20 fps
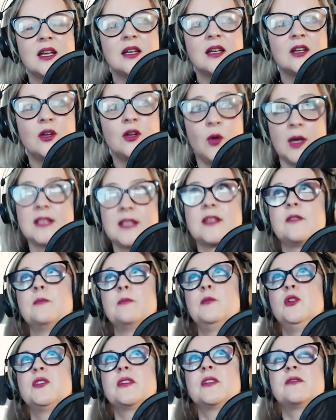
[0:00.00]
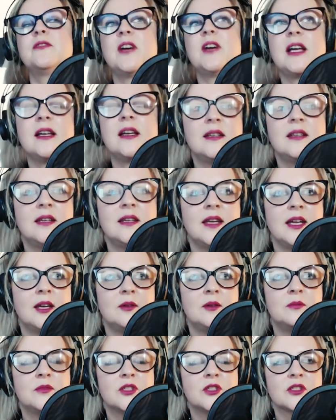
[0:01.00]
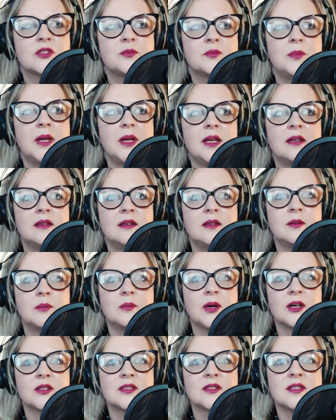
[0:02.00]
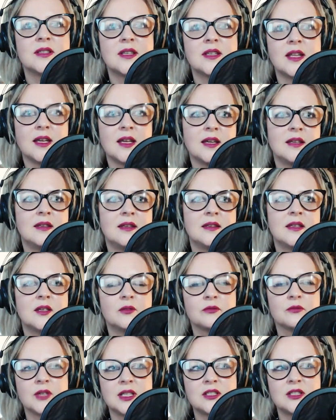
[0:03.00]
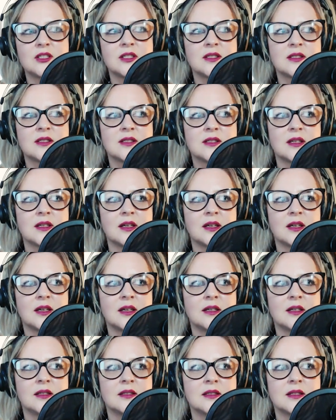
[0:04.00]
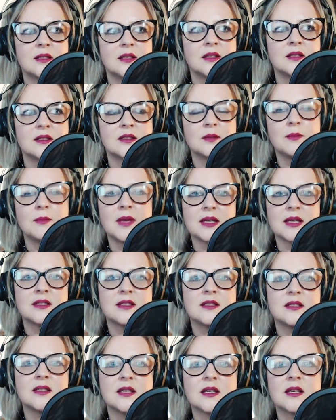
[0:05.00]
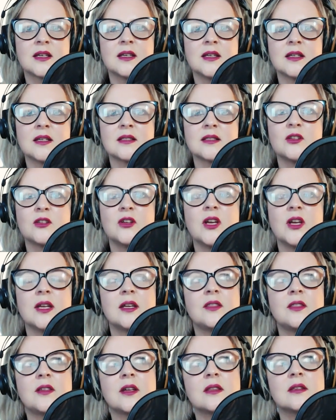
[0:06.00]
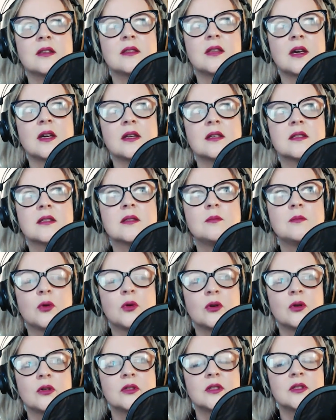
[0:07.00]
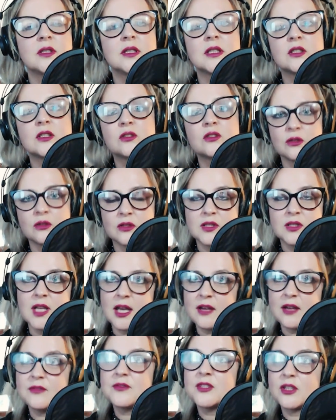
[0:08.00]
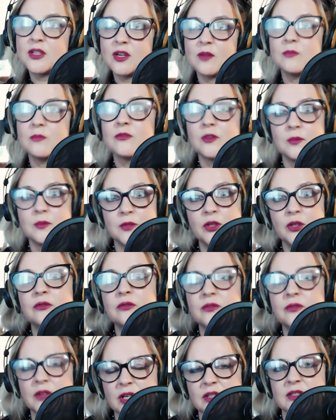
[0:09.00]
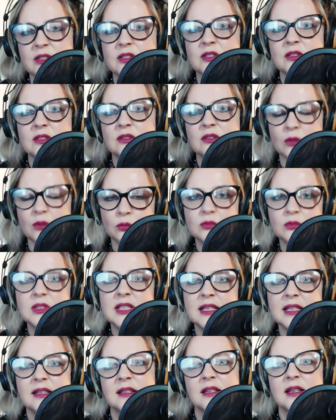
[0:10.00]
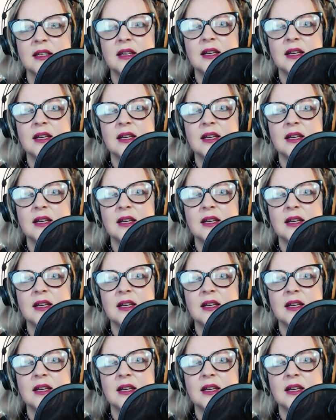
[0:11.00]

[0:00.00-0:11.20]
you know, as a music fan, just being the person then that it reaches and it's a message and it connects to. And I think that is important, that it does have to come from you first solely,